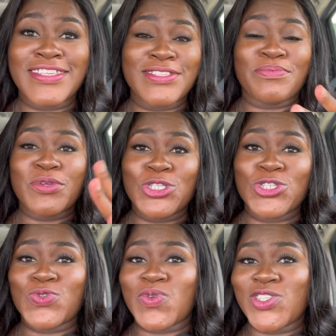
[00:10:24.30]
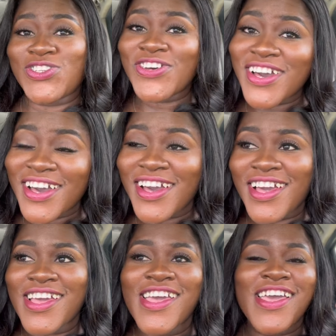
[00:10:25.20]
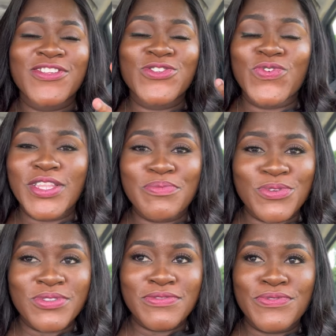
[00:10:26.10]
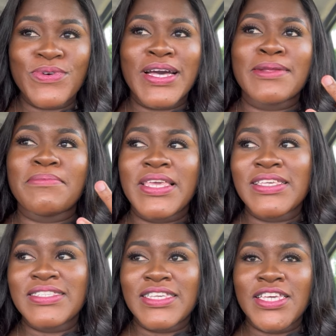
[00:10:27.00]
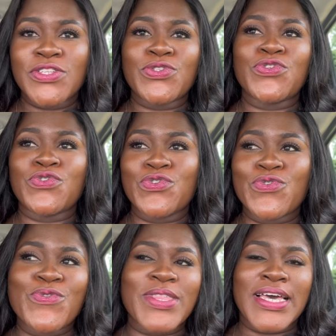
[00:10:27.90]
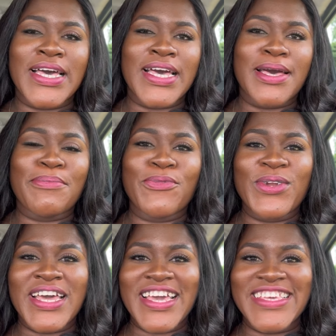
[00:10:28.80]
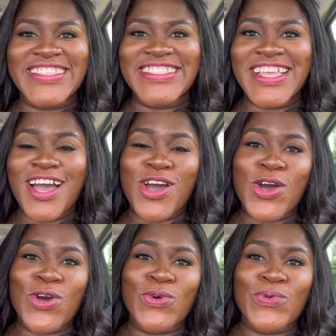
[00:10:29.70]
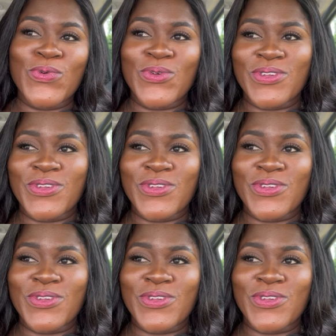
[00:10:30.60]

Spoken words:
some pictures we took. It's really beautiful and amazing to know that Mona is now